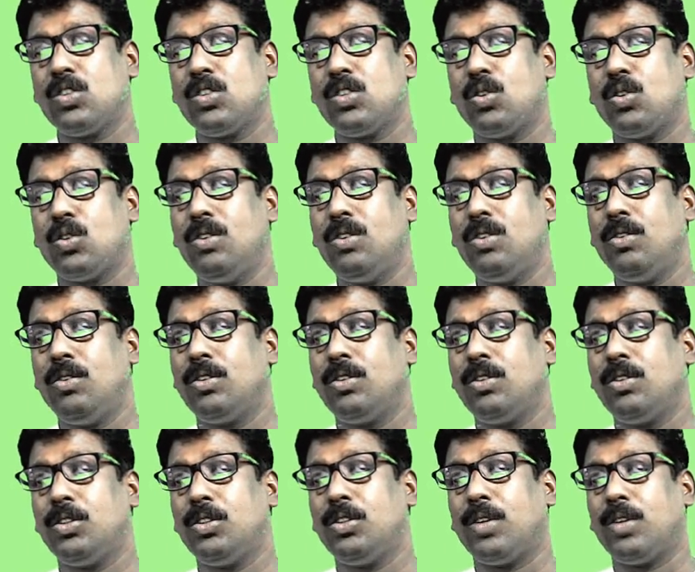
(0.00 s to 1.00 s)

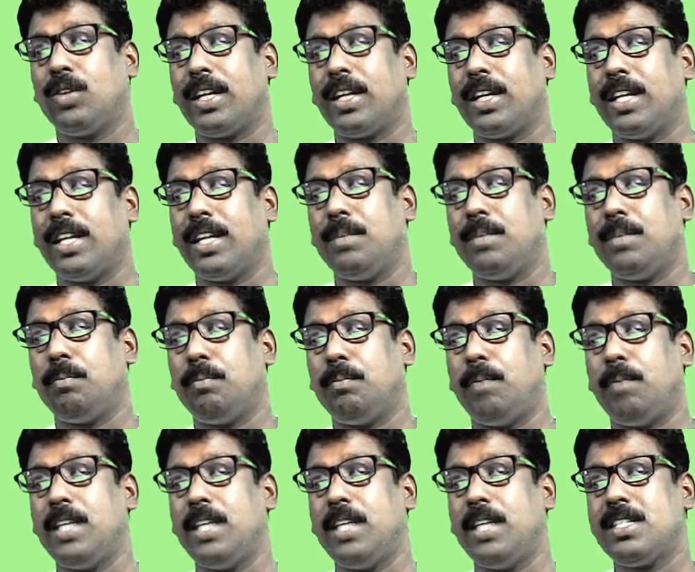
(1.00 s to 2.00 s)
So you can write
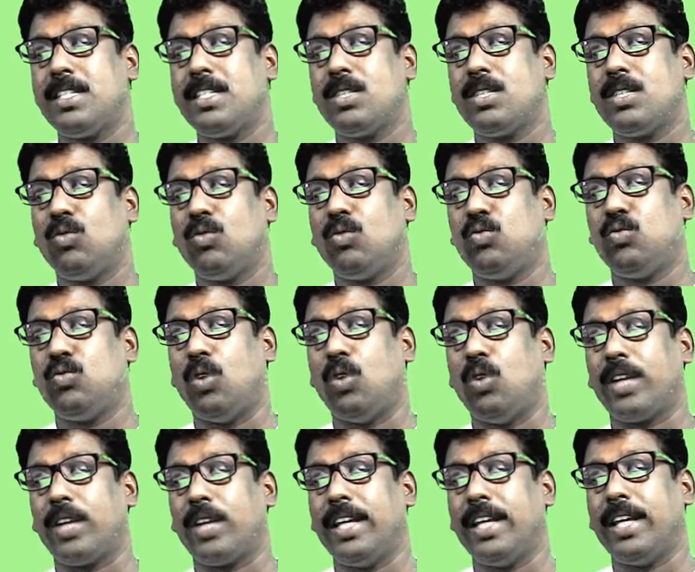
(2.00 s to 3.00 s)
plus
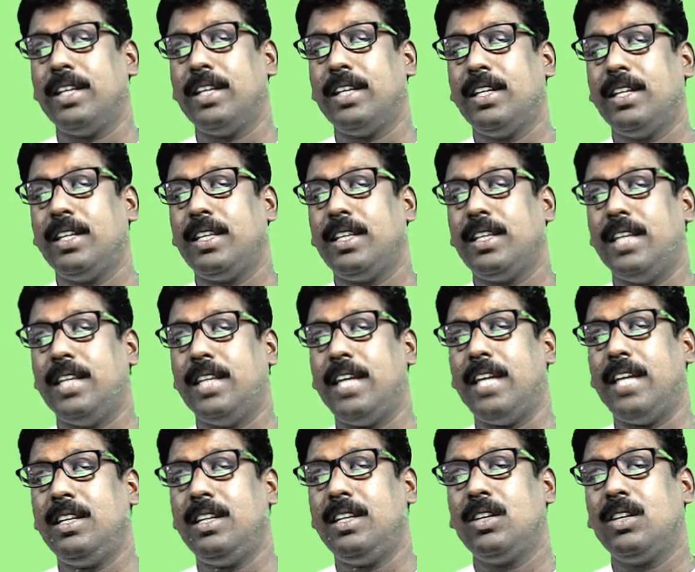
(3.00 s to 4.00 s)
4a,
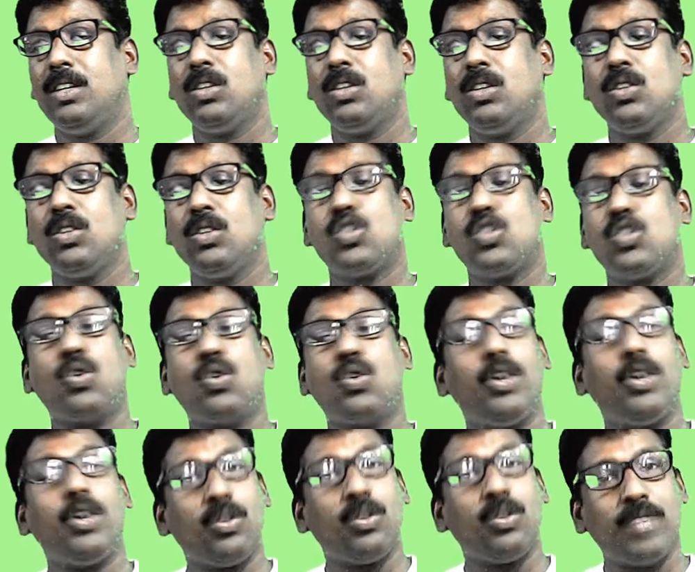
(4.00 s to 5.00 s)
then
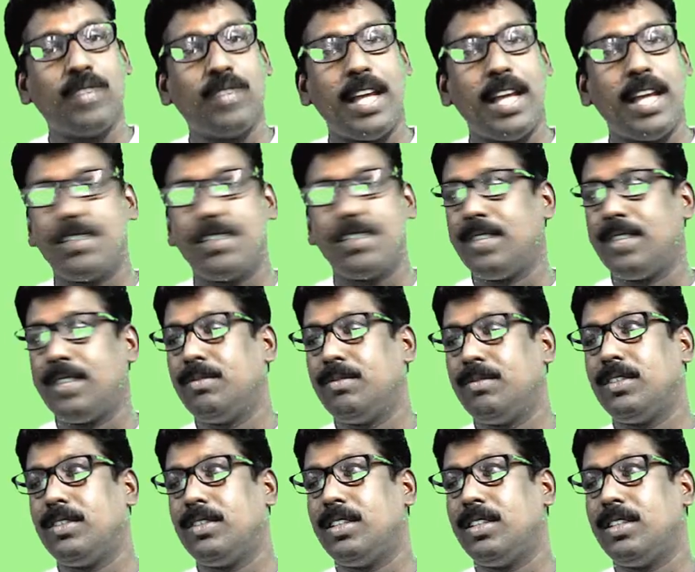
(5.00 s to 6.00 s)
square of the last term
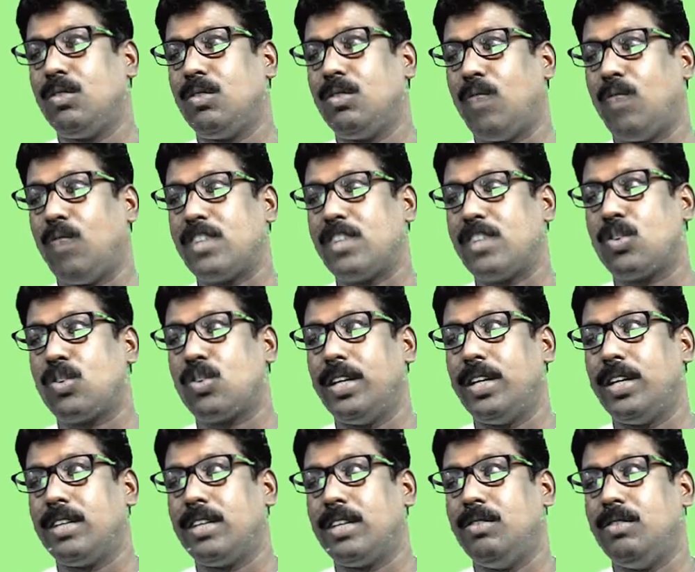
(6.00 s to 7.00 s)
1
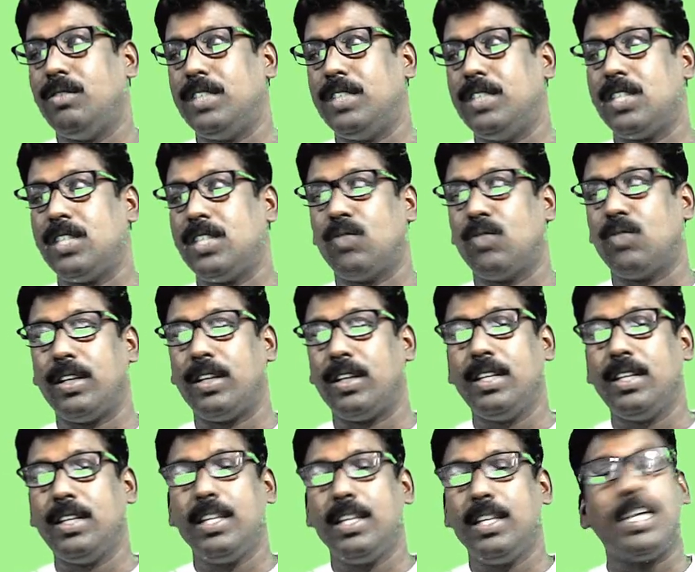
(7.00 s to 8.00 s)
square, which is 1.
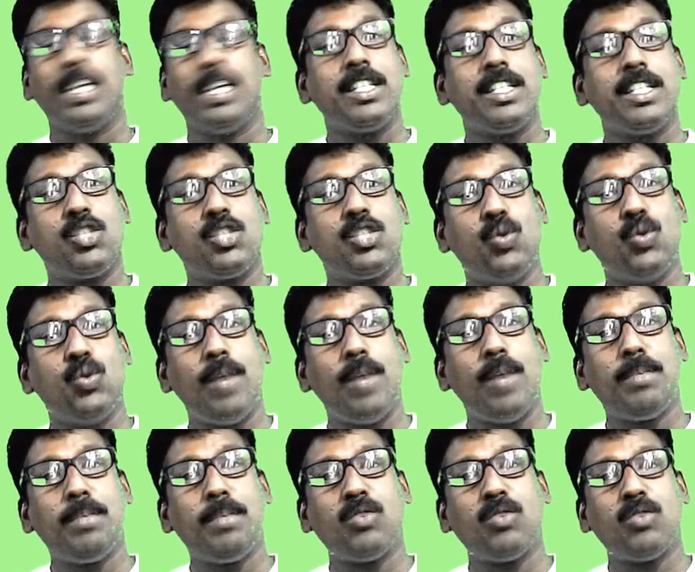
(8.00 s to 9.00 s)
That is
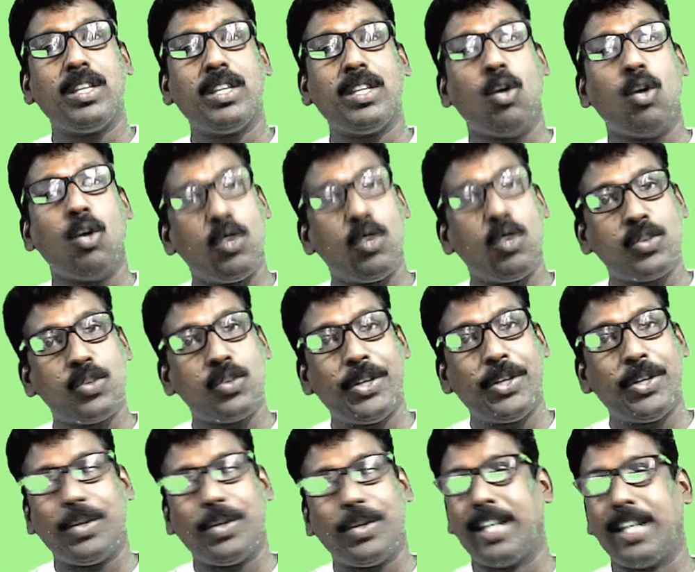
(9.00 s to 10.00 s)
2a plus 1 the whole
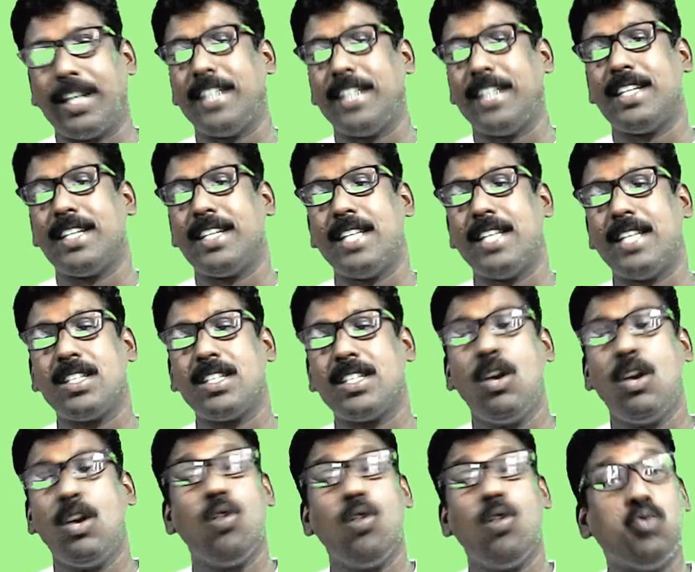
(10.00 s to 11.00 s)
square. You can write it as
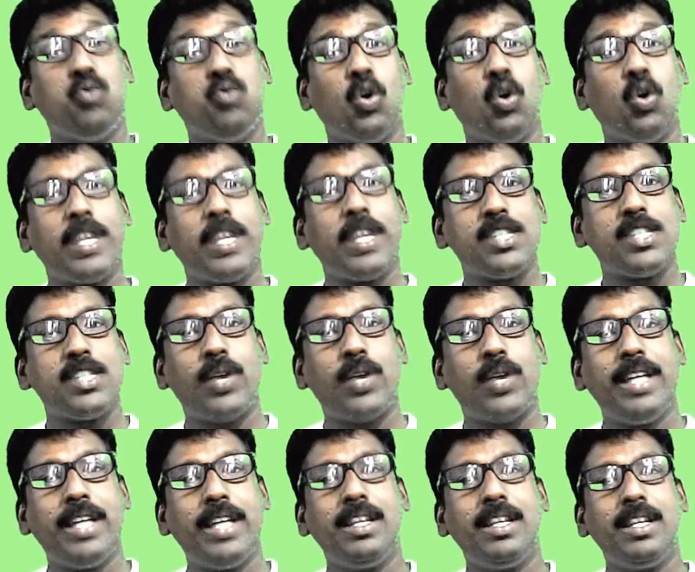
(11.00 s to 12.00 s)
4a
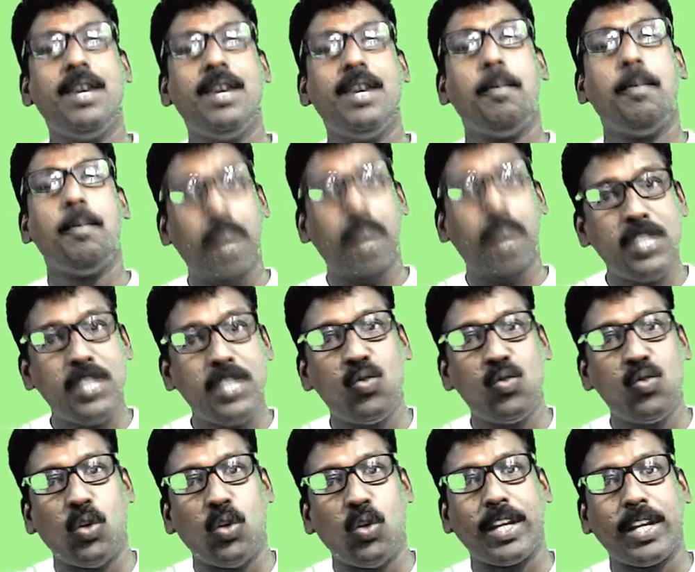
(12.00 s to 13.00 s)
square plus
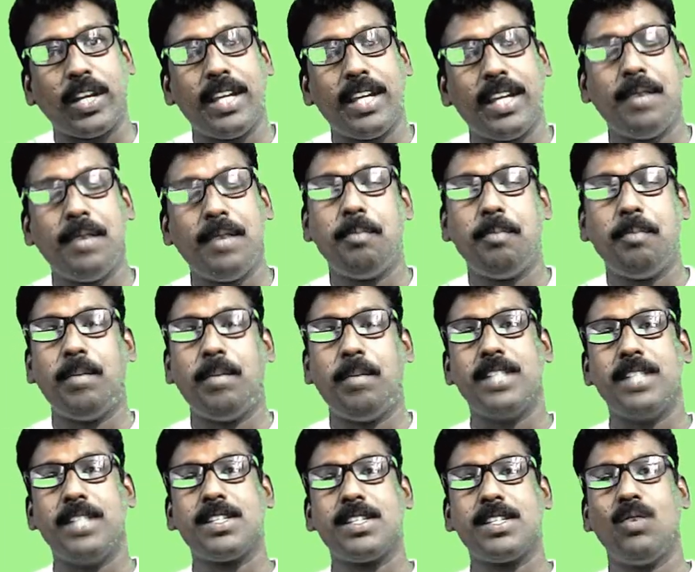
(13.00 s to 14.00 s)
4a
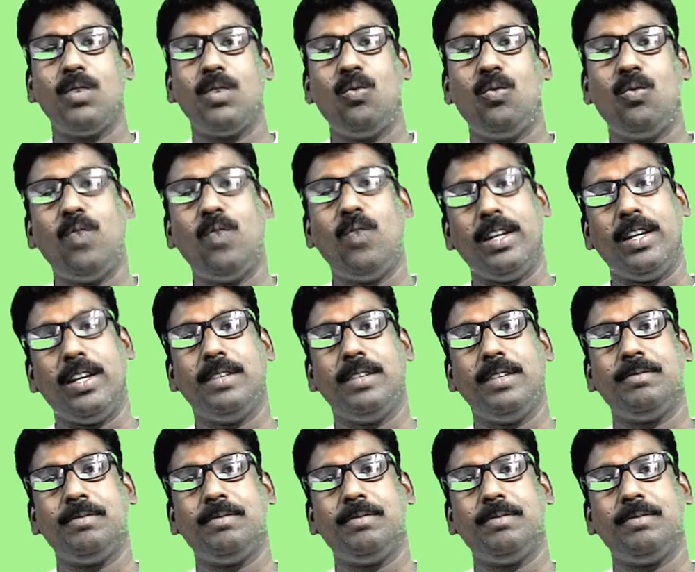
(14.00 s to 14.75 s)
plus 1.